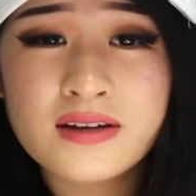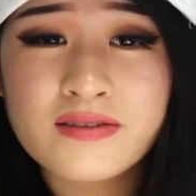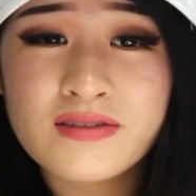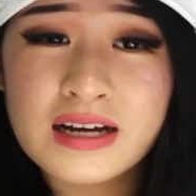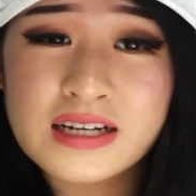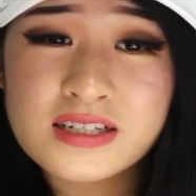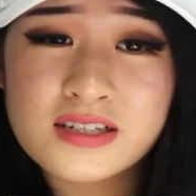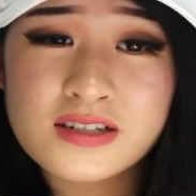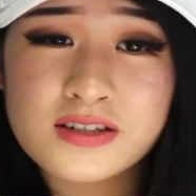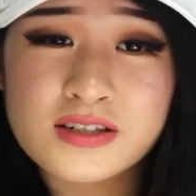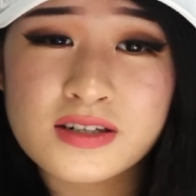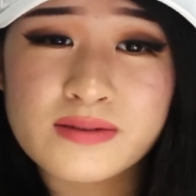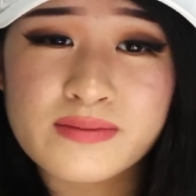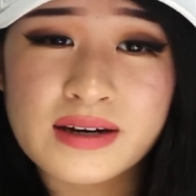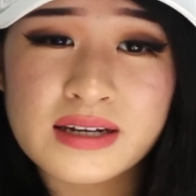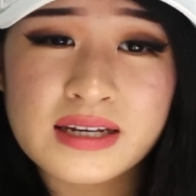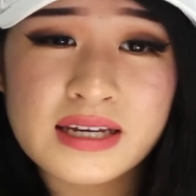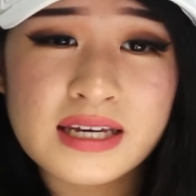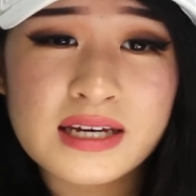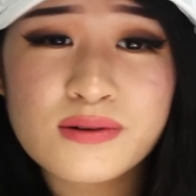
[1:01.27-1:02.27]
in the relationship
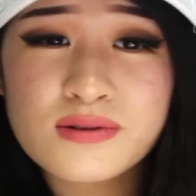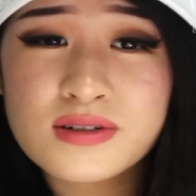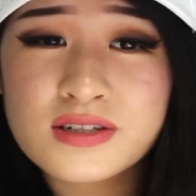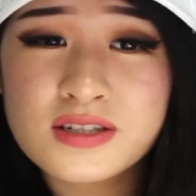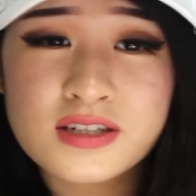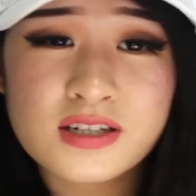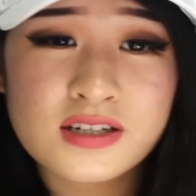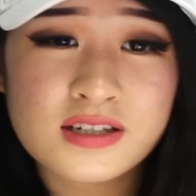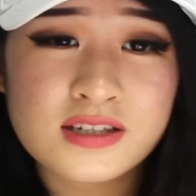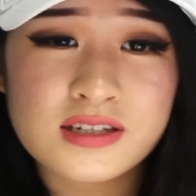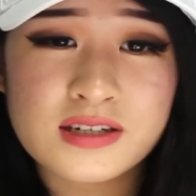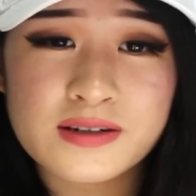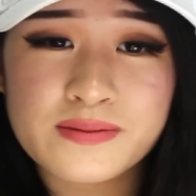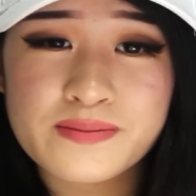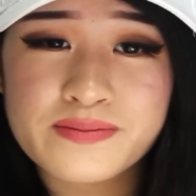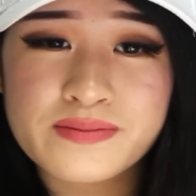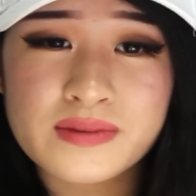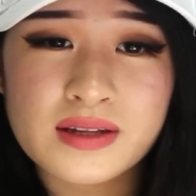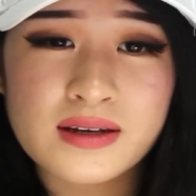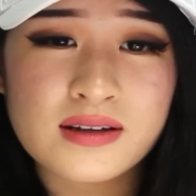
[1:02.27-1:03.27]
and he was just
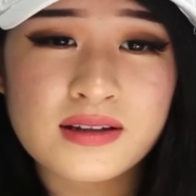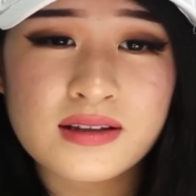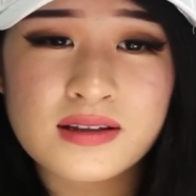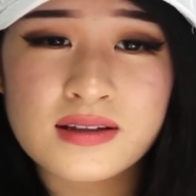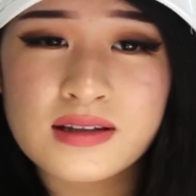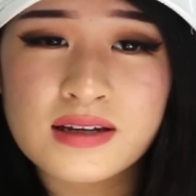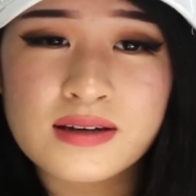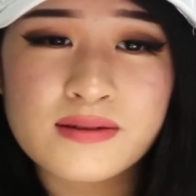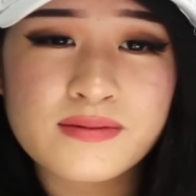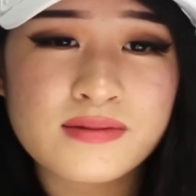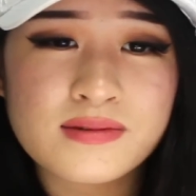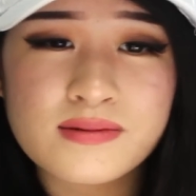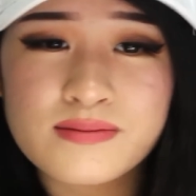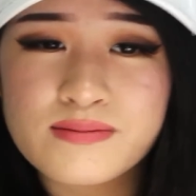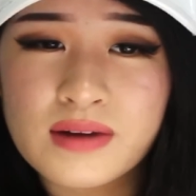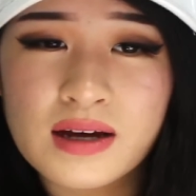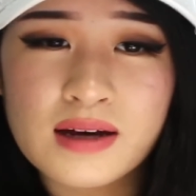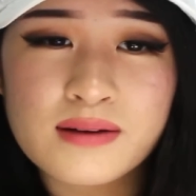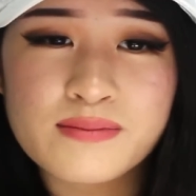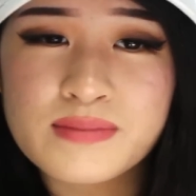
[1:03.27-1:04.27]

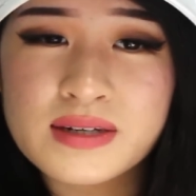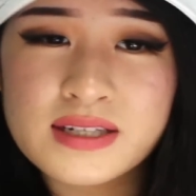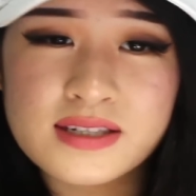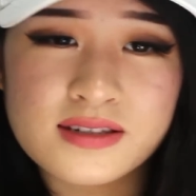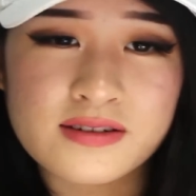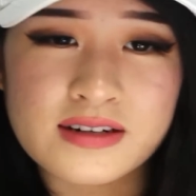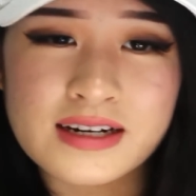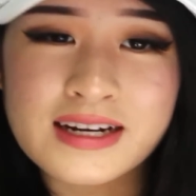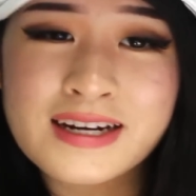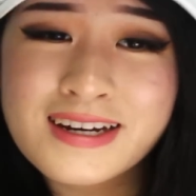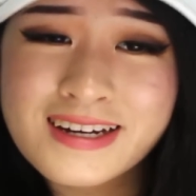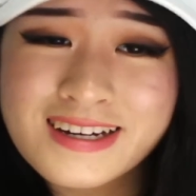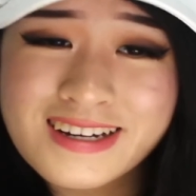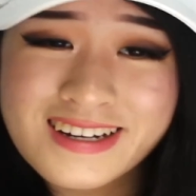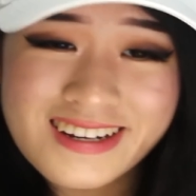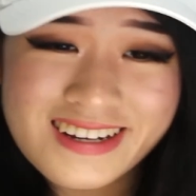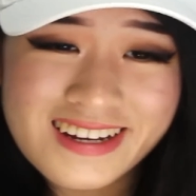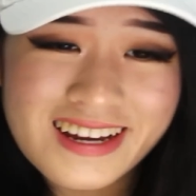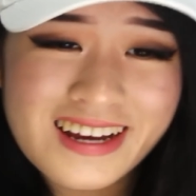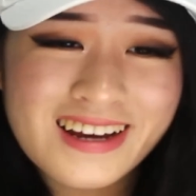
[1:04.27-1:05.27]
in a
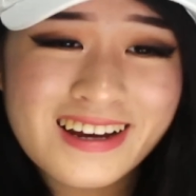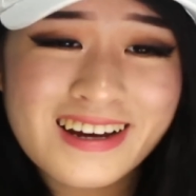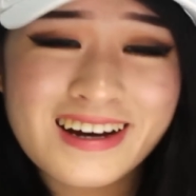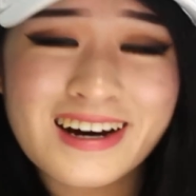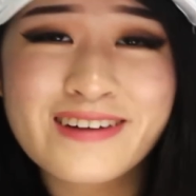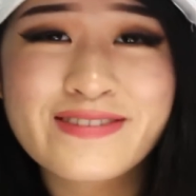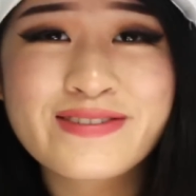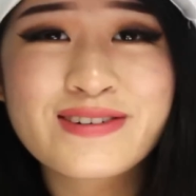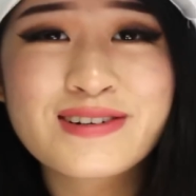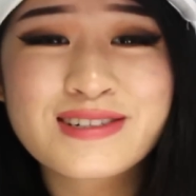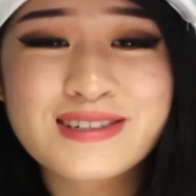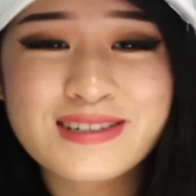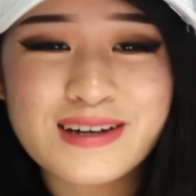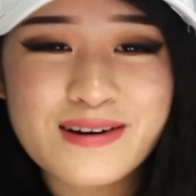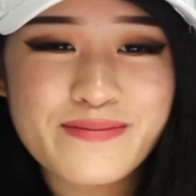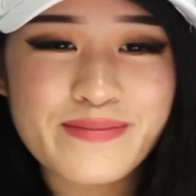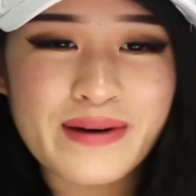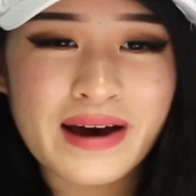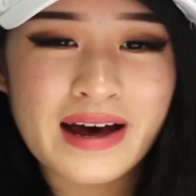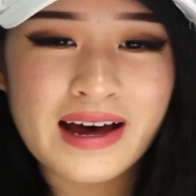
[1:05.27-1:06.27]
misery. I feel
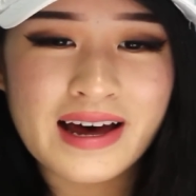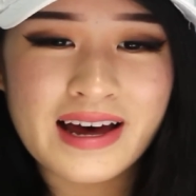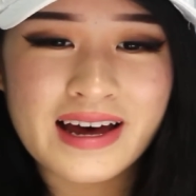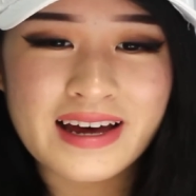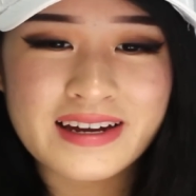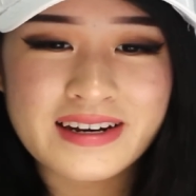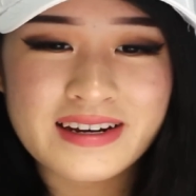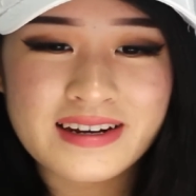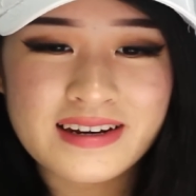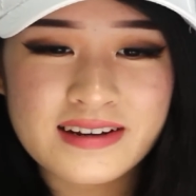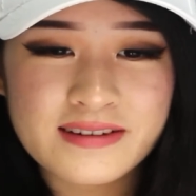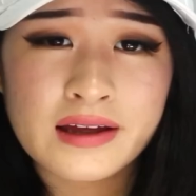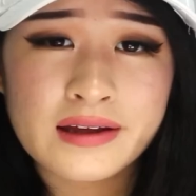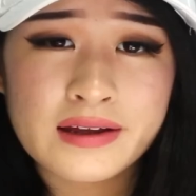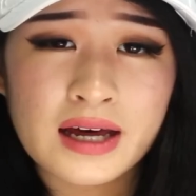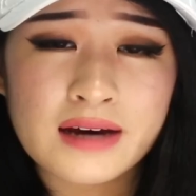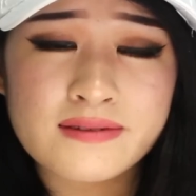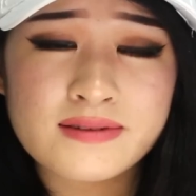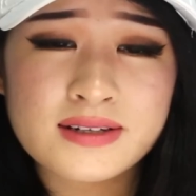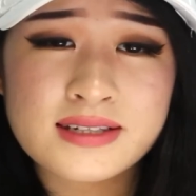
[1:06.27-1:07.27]
so bad.
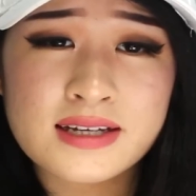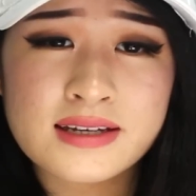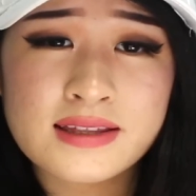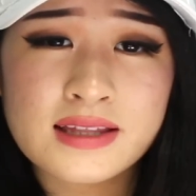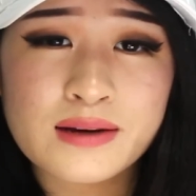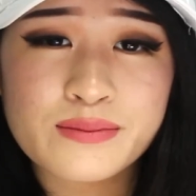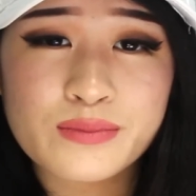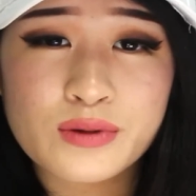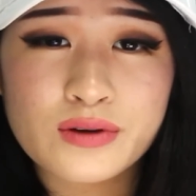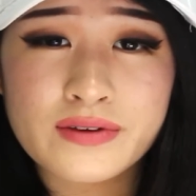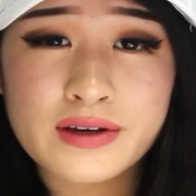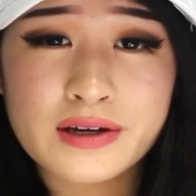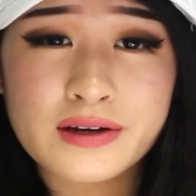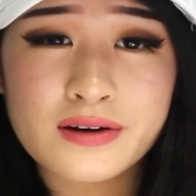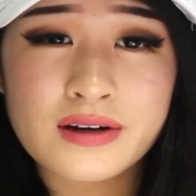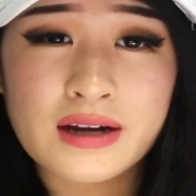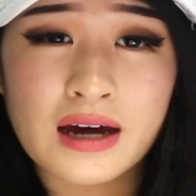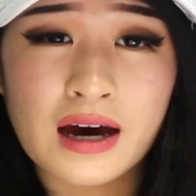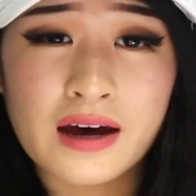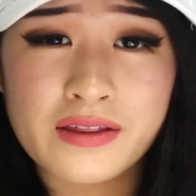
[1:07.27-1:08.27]
Have you seen that movie
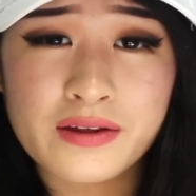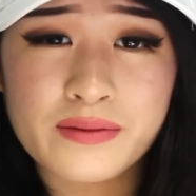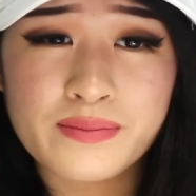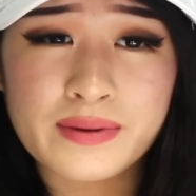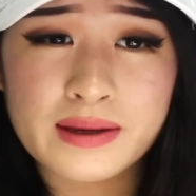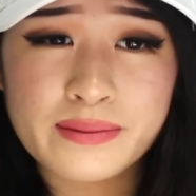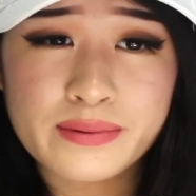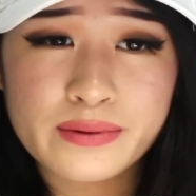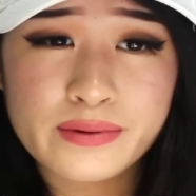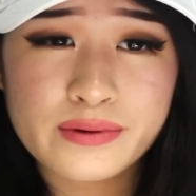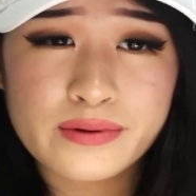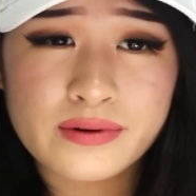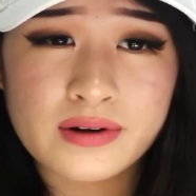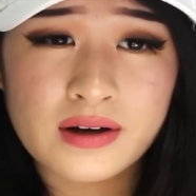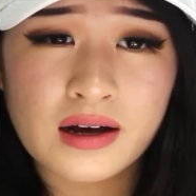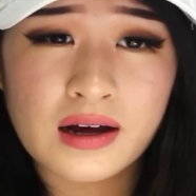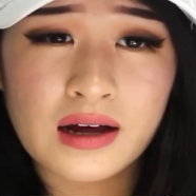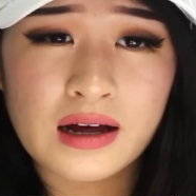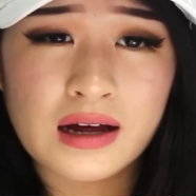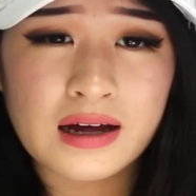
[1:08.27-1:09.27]
called Other People?
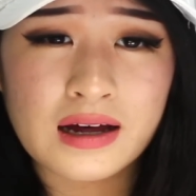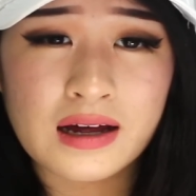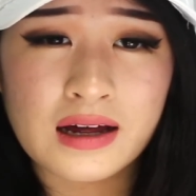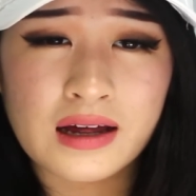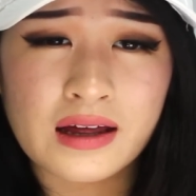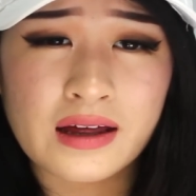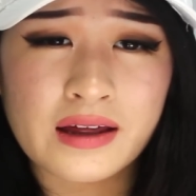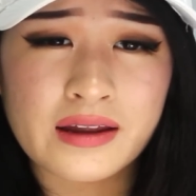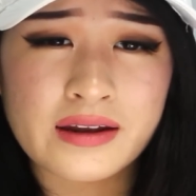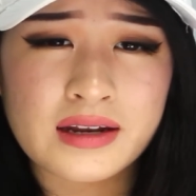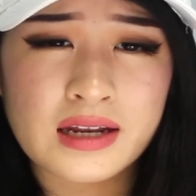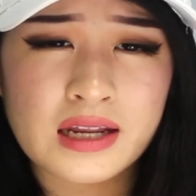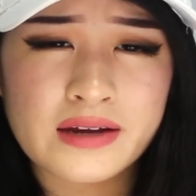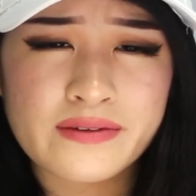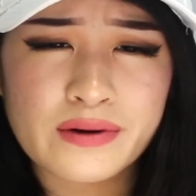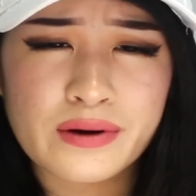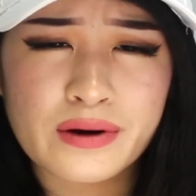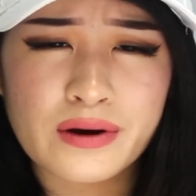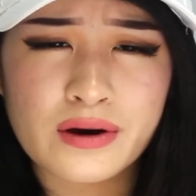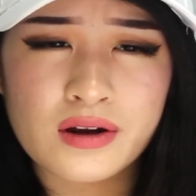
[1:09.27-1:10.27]

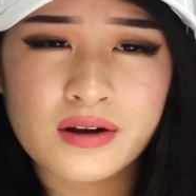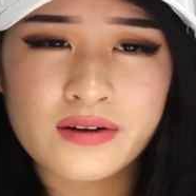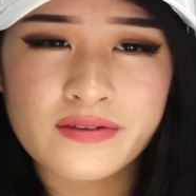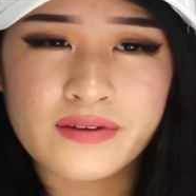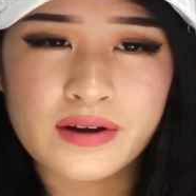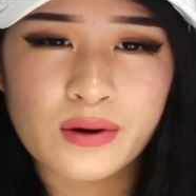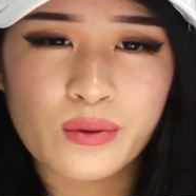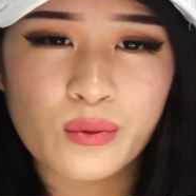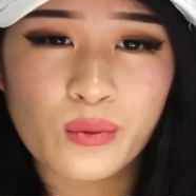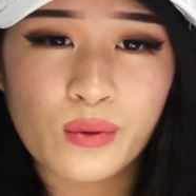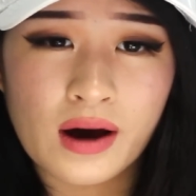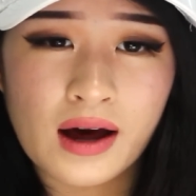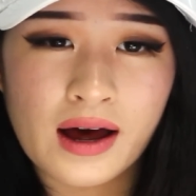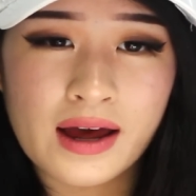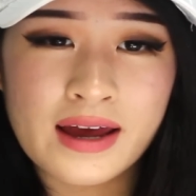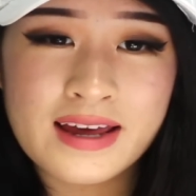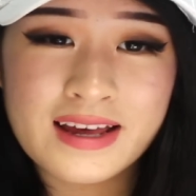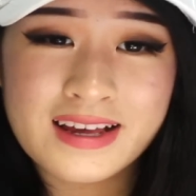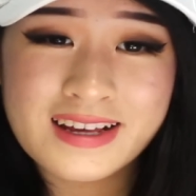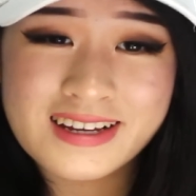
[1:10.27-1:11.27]
Never heard of it.
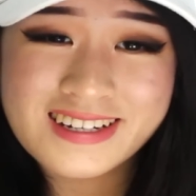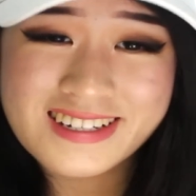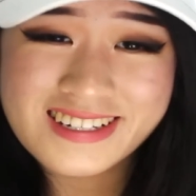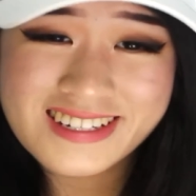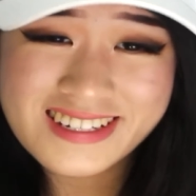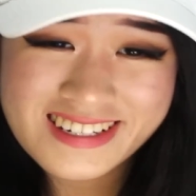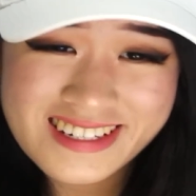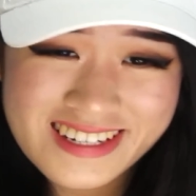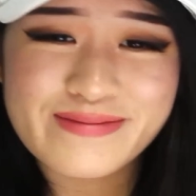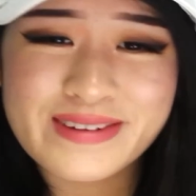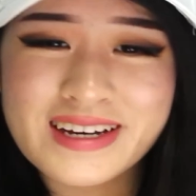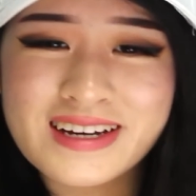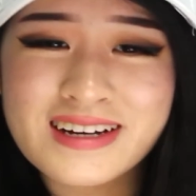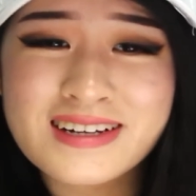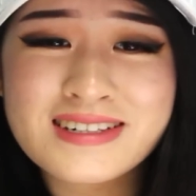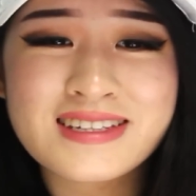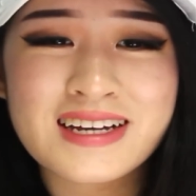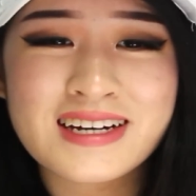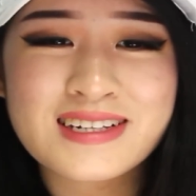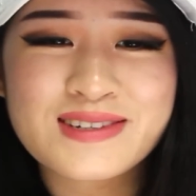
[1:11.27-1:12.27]
Why?
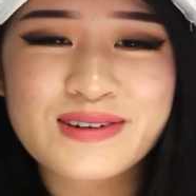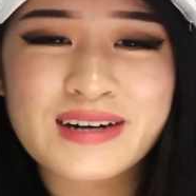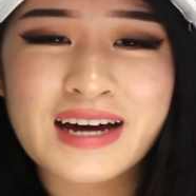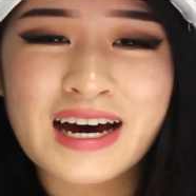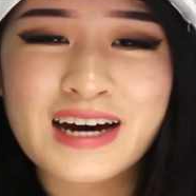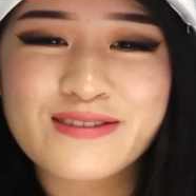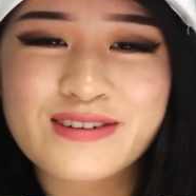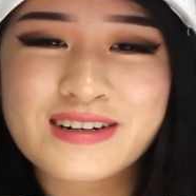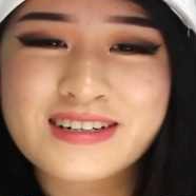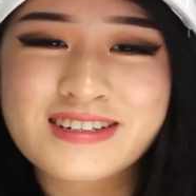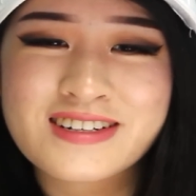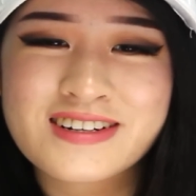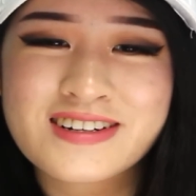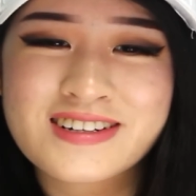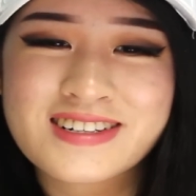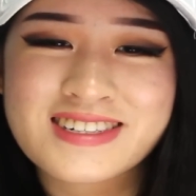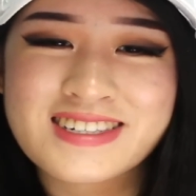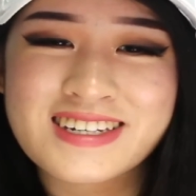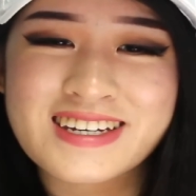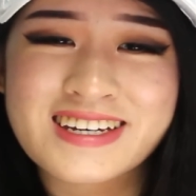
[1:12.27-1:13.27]
Because that's what I want
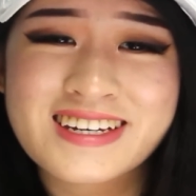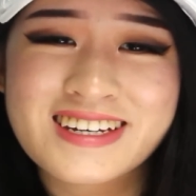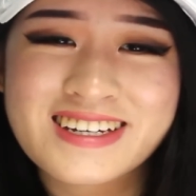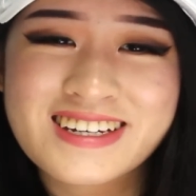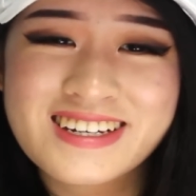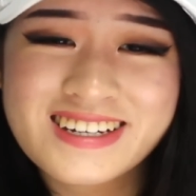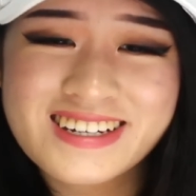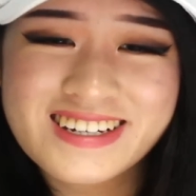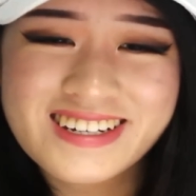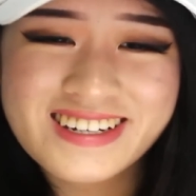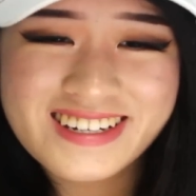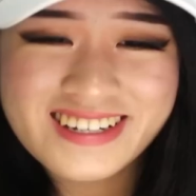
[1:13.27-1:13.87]
to see.